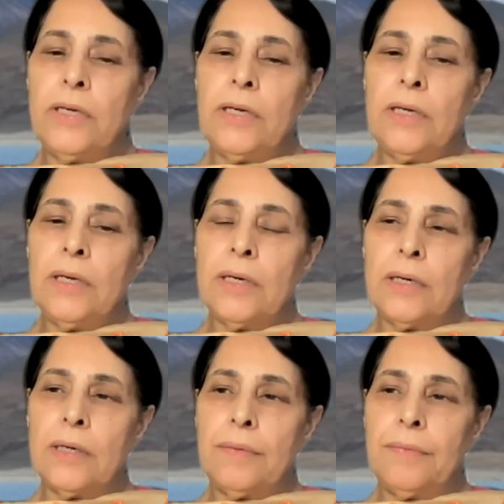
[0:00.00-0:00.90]
the
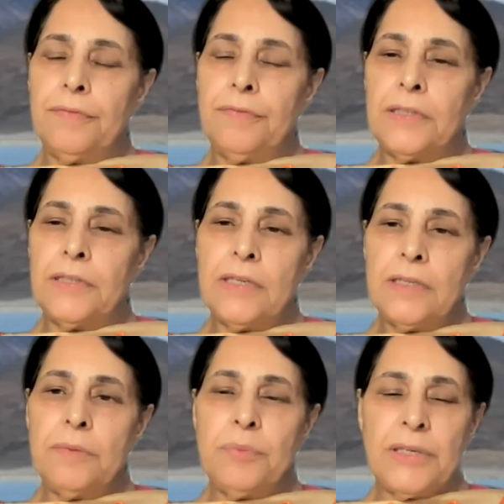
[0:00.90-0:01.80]
uh,
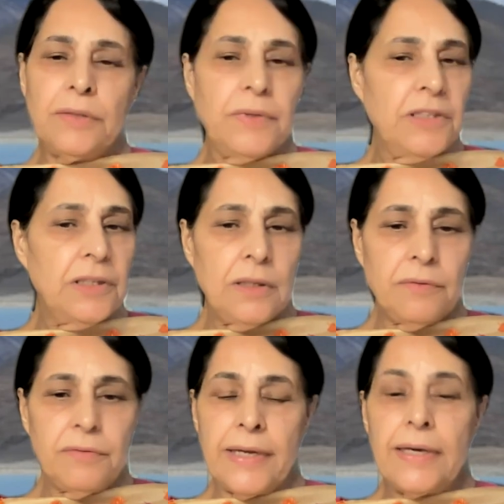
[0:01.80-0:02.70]
fertility preservation
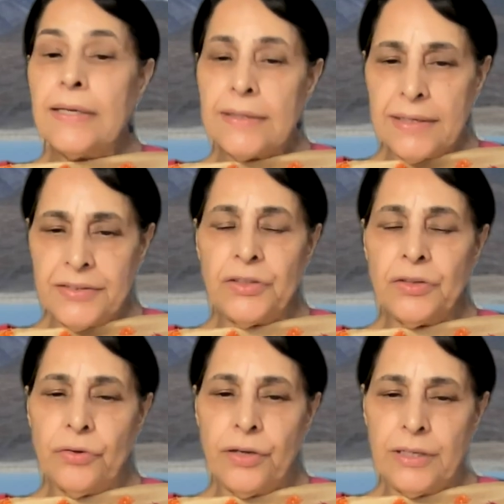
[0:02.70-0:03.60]
awareness has
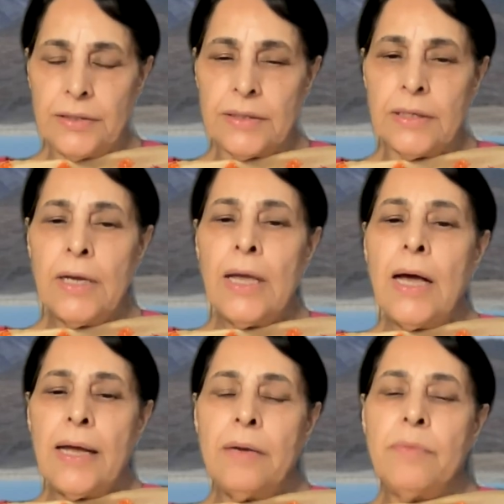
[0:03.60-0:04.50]
increased
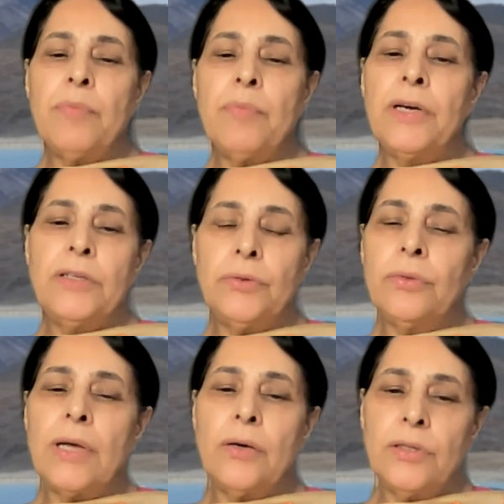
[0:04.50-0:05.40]
i remember in
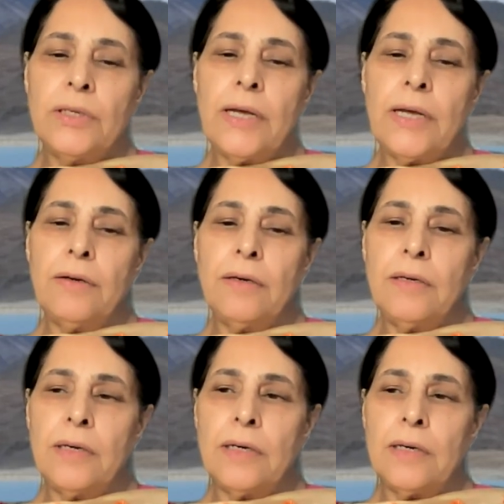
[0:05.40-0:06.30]
2000
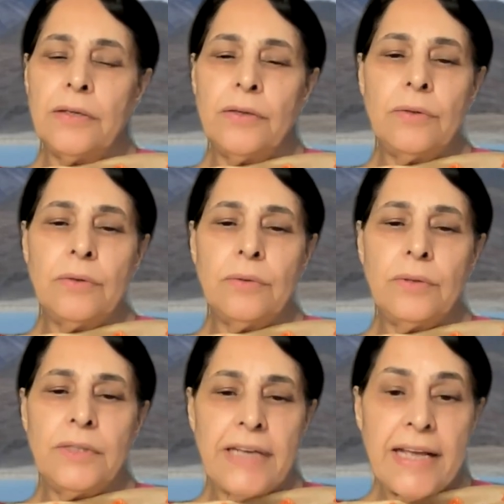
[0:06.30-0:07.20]
and uh, you
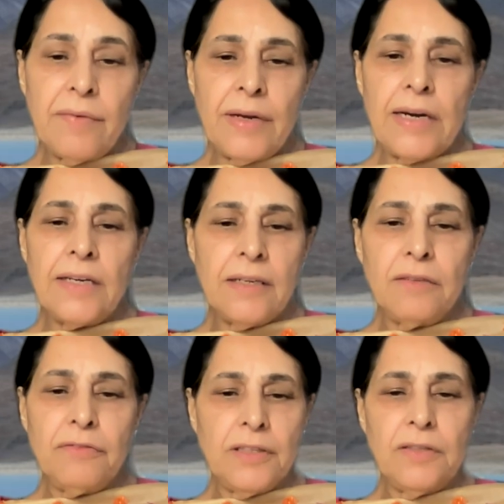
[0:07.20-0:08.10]
know 10 when i did
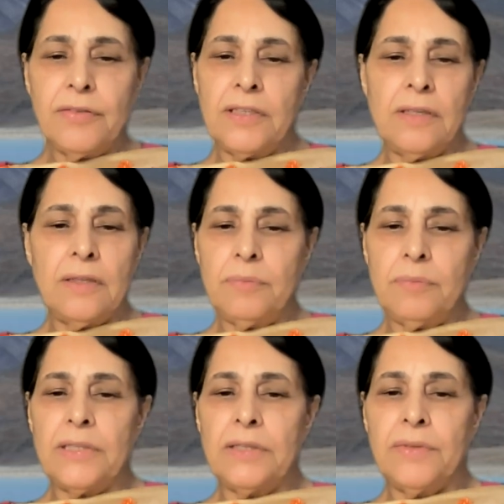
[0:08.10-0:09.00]
the first fertility
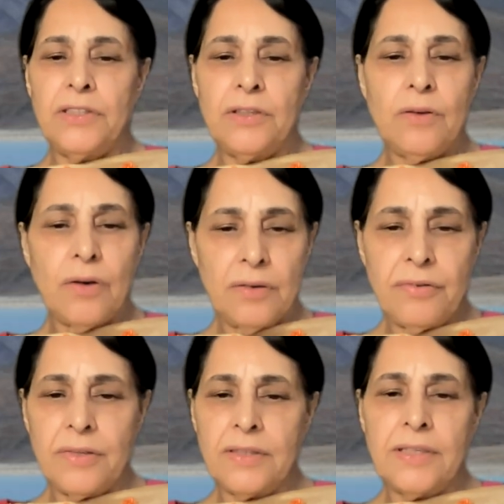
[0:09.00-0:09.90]
preservation
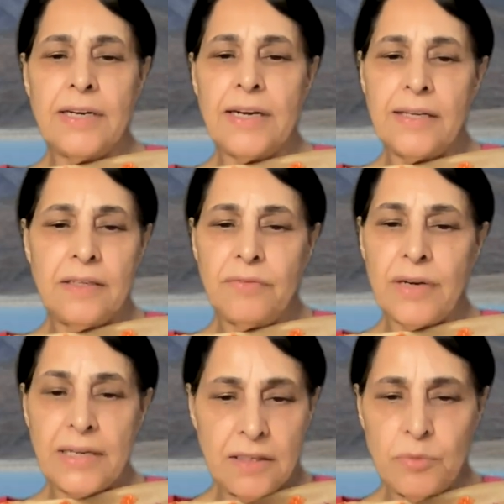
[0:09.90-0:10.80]
conference and i had
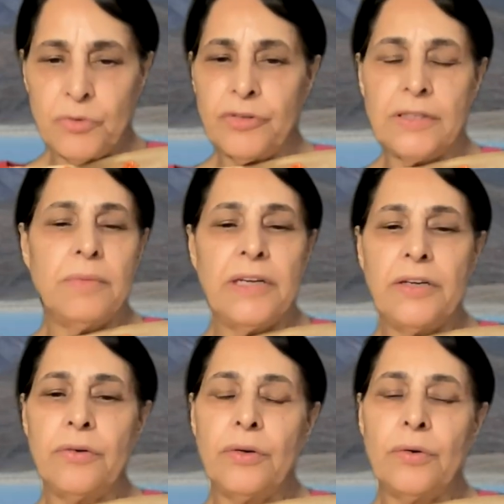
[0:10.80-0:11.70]
invited professor
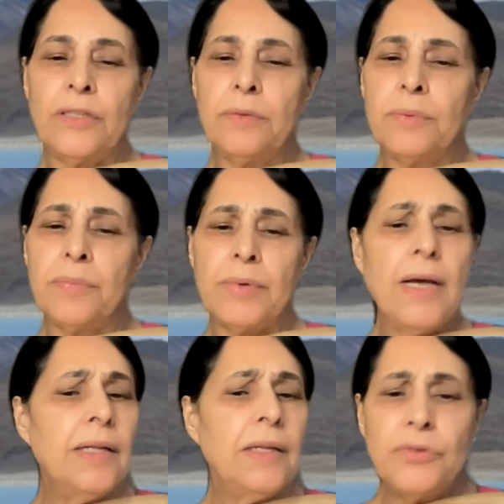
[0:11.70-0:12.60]
Meirow and all these people
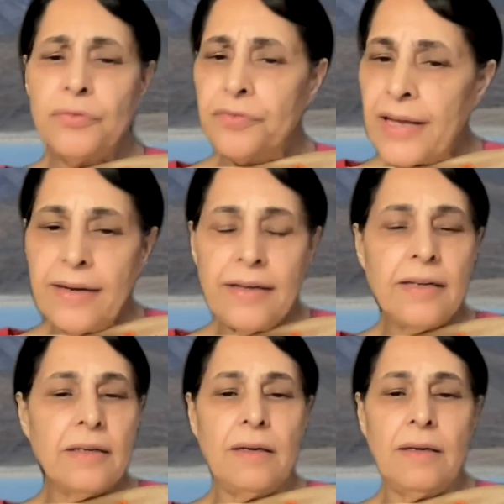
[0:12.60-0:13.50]
there was very
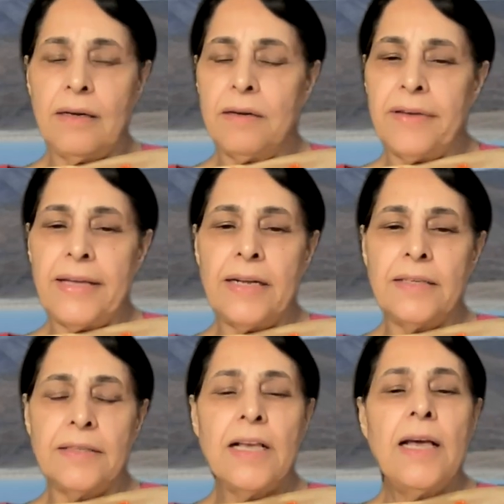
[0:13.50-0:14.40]
little
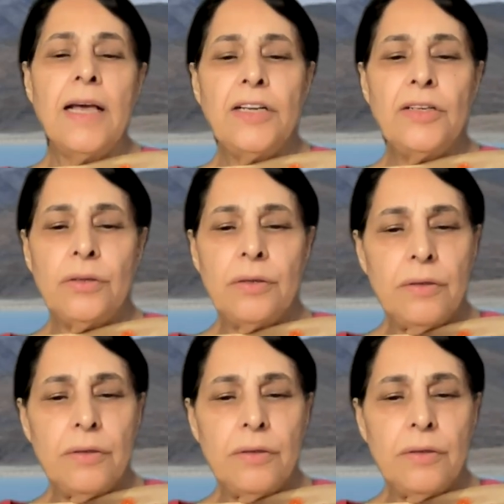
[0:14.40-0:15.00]
awareness and